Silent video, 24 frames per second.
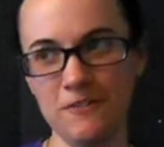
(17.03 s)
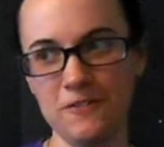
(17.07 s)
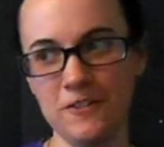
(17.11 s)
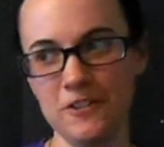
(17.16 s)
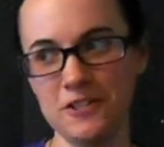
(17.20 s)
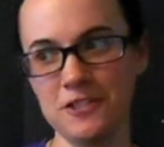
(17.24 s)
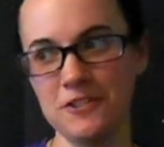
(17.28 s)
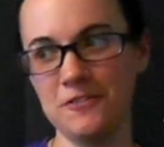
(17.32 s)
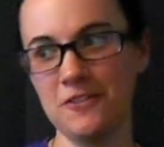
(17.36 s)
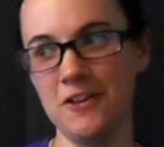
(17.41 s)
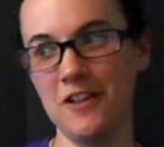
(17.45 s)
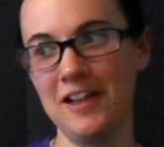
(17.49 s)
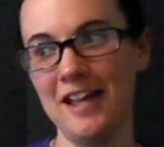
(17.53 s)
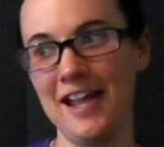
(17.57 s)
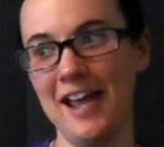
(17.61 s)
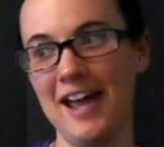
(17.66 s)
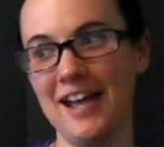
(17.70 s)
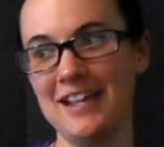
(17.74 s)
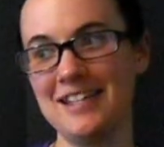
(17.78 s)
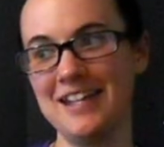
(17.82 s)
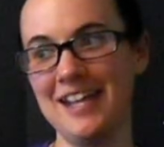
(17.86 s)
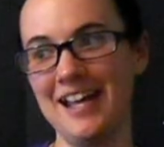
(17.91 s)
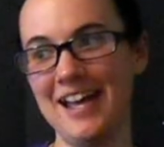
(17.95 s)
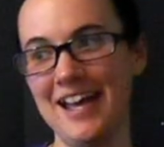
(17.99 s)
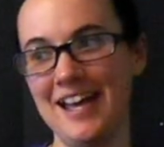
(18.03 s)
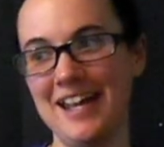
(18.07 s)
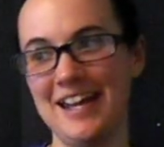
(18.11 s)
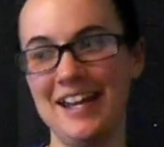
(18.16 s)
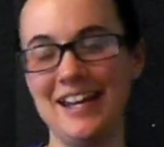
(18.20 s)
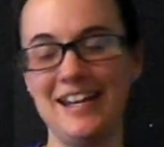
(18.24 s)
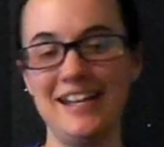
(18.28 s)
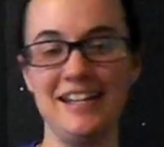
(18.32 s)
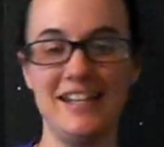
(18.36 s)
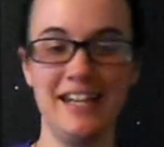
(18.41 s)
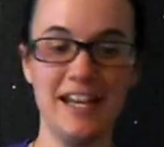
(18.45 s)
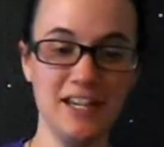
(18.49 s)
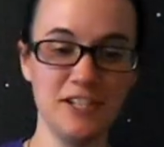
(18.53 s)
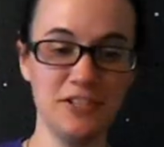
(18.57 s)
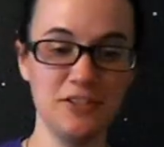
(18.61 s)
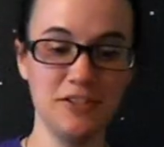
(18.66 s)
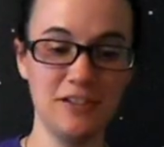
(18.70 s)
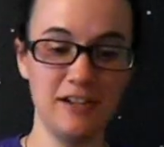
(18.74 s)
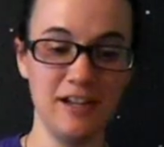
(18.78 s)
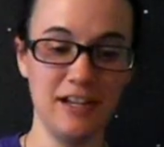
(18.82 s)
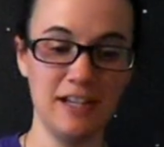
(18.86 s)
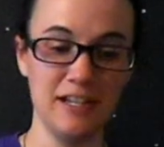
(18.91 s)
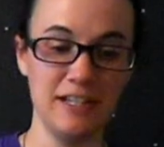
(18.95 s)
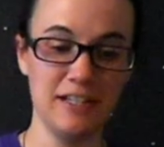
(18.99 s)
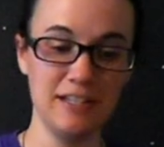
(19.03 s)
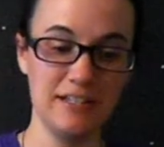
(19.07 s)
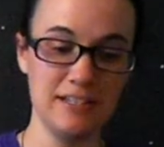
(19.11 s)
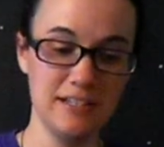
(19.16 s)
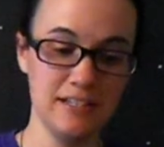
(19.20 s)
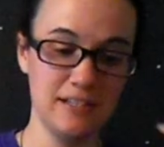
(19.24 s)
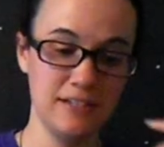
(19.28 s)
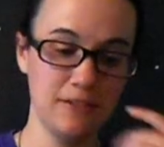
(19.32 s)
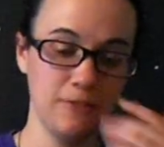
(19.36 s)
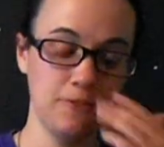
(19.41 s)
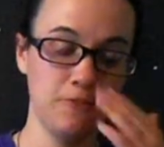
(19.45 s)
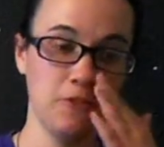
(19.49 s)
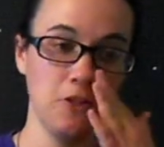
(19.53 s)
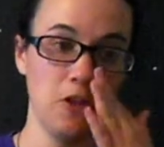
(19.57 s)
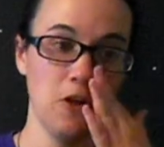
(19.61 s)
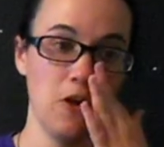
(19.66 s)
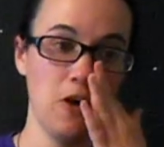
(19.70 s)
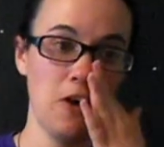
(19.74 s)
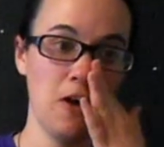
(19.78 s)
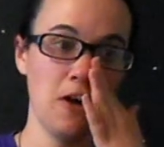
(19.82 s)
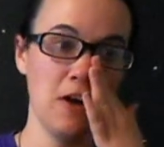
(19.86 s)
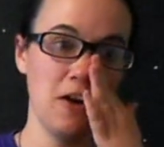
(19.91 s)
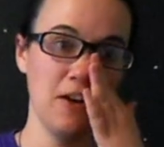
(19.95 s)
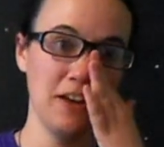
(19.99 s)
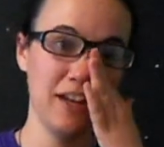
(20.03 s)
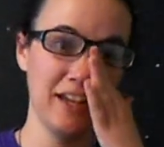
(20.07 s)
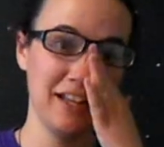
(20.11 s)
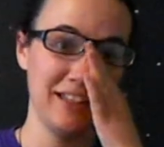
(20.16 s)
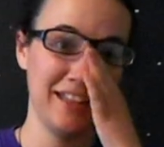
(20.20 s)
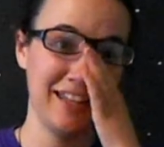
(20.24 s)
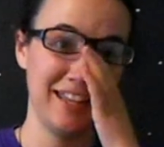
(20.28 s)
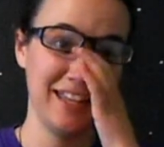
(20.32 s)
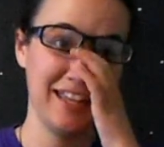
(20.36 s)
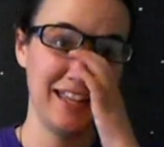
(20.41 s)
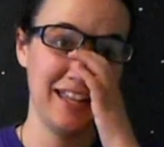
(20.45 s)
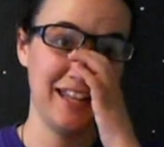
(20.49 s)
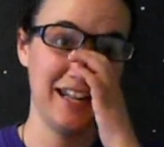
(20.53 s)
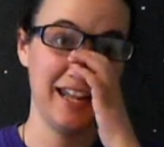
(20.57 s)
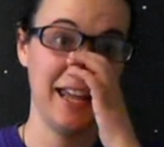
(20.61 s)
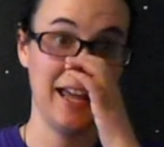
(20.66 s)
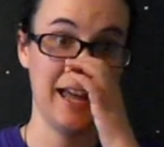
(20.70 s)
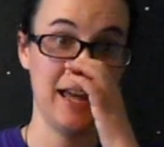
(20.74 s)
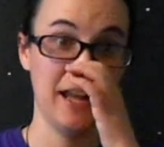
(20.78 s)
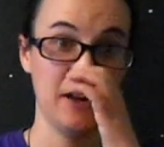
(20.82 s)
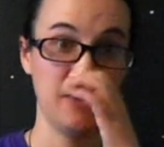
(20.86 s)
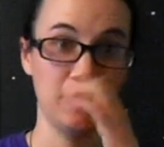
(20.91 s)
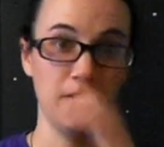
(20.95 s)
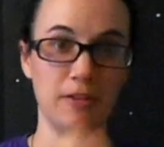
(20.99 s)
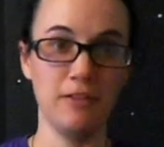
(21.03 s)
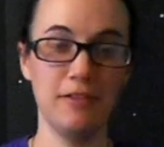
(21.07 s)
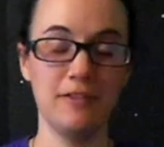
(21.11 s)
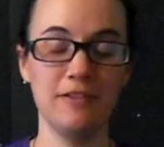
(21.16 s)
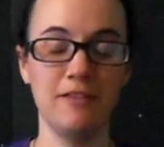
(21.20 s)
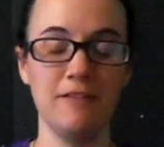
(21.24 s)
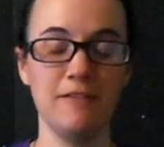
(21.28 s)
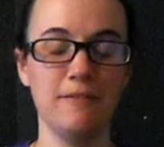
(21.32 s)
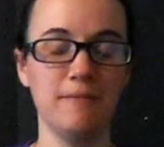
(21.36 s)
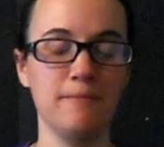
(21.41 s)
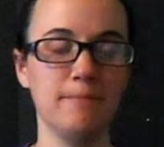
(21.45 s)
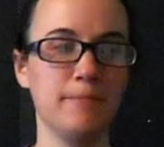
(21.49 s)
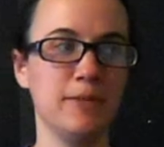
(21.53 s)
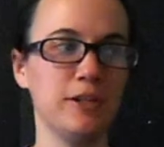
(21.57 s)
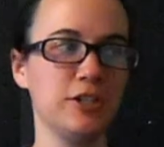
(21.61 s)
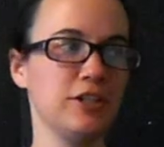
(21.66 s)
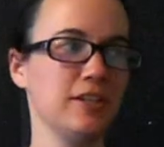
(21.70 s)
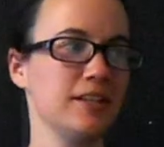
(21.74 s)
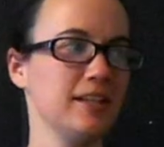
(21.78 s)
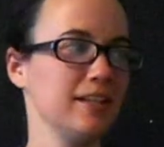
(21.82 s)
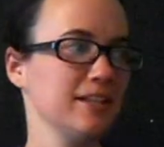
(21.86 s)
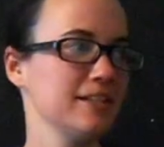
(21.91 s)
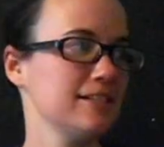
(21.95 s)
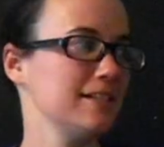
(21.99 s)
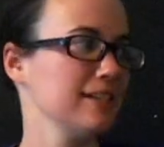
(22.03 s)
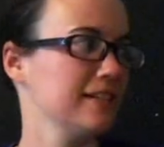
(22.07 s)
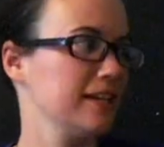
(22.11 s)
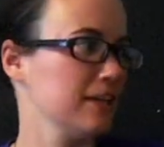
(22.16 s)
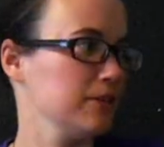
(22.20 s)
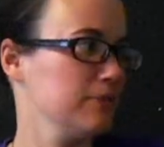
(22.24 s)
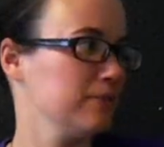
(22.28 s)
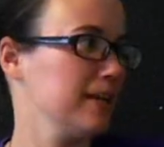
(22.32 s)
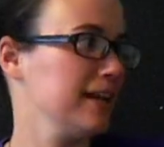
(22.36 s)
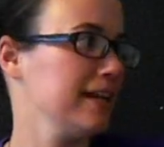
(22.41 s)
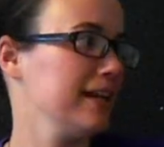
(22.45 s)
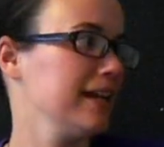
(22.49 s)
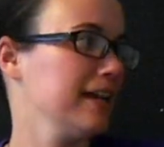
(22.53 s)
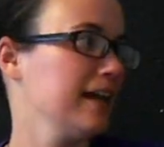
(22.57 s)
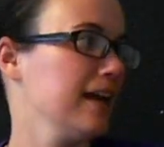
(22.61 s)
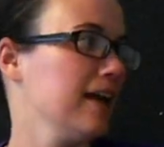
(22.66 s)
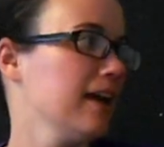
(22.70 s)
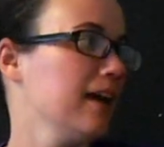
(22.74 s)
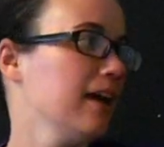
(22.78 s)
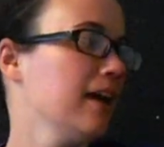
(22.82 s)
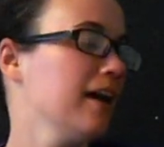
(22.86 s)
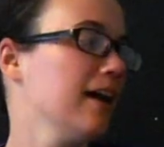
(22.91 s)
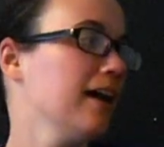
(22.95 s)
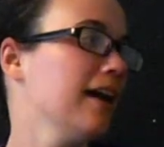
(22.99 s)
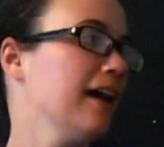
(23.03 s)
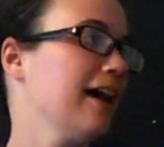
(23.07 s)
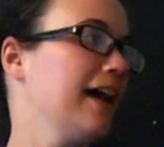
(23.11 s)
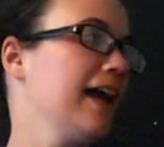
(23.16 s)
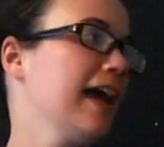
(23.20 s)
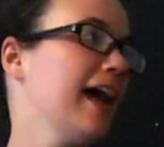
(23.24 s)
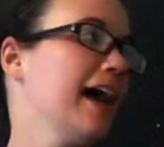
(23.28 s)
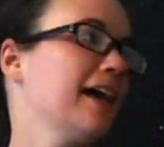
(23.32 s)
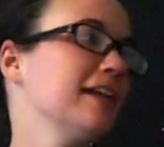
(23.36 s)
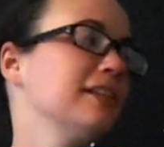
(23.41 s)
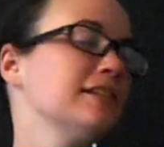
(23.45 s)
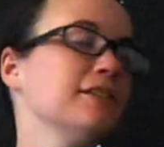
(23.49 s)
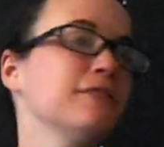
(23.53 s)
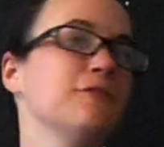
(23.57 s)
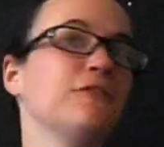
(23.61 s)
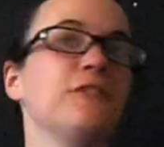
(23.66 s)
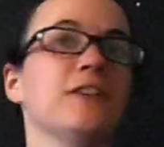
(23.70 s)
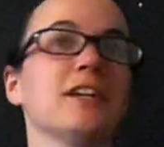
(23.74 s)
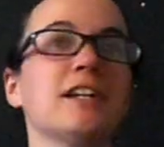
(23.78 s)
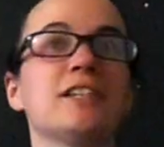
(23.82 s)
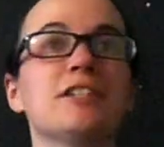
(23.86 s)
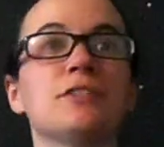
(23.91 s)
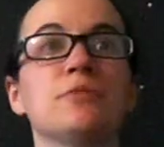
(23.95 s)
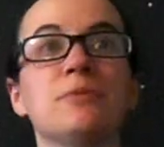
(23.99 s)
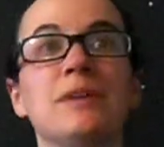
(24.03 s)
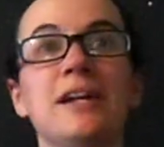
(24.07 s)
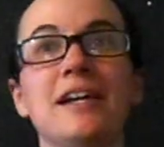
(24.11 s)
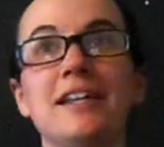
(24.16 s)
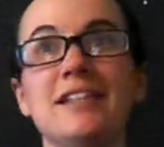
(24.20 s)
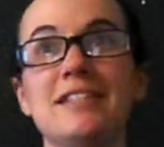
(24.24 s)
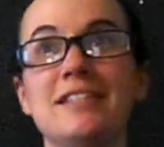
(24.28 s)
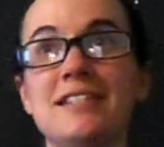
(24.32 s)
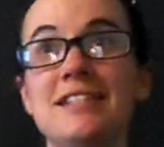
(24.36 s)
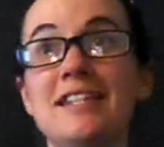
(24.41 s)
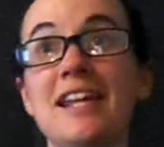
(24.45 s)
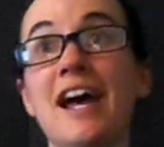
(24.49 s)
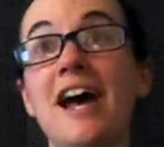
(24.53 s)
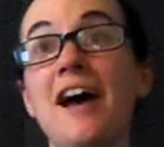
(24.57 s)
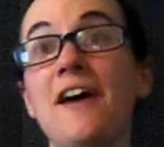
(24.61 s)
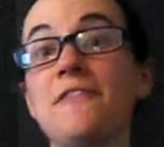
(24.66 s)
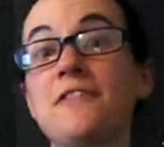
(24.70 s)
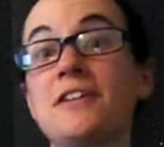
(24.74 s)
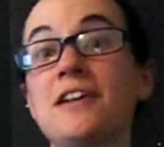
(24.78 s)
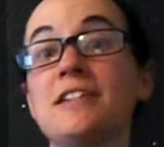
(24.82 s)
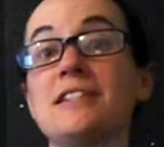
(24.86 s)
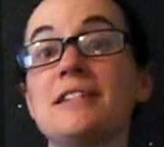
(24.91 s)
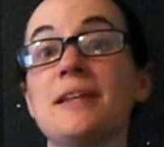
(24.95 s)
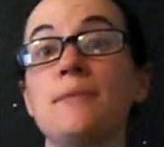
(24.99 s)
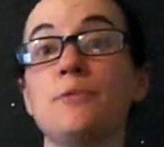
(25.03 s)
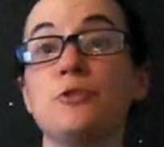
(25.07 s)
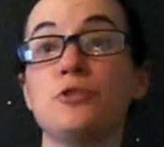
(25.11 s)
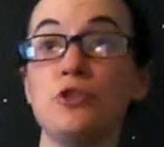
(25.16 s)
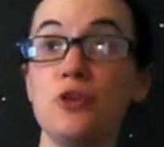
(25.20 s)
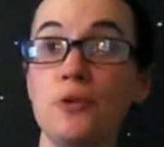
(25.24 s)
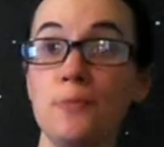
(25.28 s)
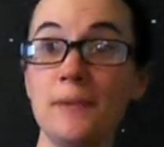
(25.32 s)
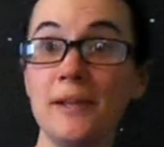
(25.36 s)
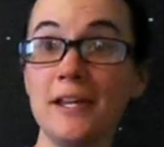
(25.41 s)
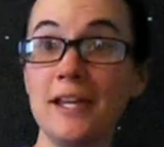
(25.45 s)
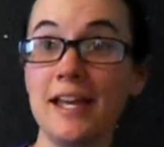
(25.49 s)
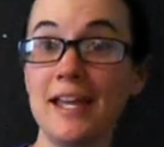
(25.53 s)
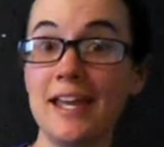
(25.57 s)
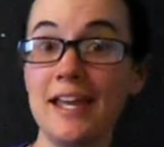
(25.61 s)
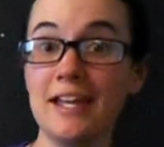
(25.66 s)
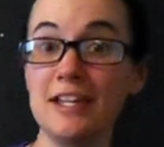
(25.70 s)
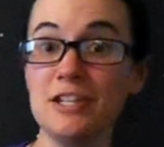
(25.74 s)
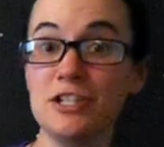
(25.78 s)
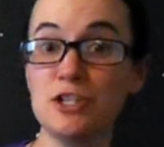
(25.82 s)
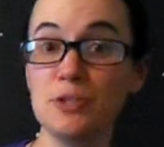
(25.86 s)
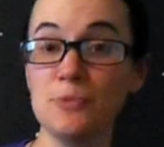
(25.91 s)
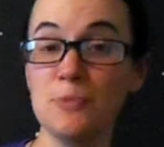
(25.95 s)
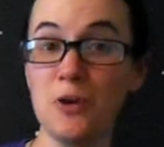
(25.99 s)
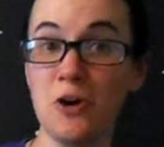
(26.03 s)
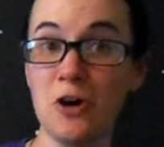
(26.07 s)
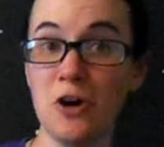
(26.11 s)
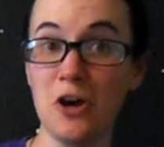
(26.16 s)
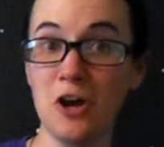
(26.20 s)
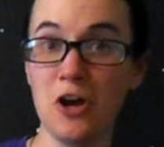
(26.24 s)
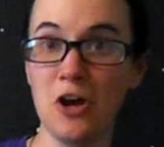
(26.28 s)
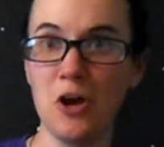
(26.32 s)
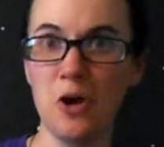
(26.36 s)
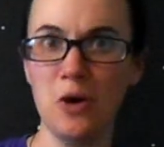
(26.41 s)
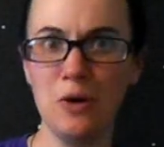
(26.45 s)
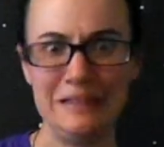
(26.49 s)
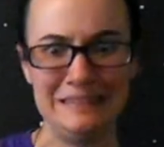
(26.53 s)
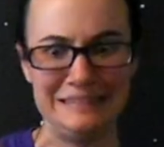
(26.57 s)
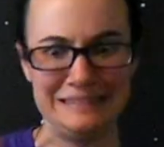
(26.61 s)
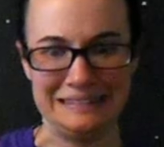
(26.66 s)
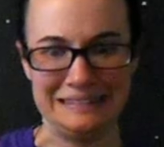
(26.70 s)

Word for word: First of all, I had to edit yesterday's vlog, and then I had a bunch of things to get ready. I had to fix Rey's staff because I'm trooping again tomorrow.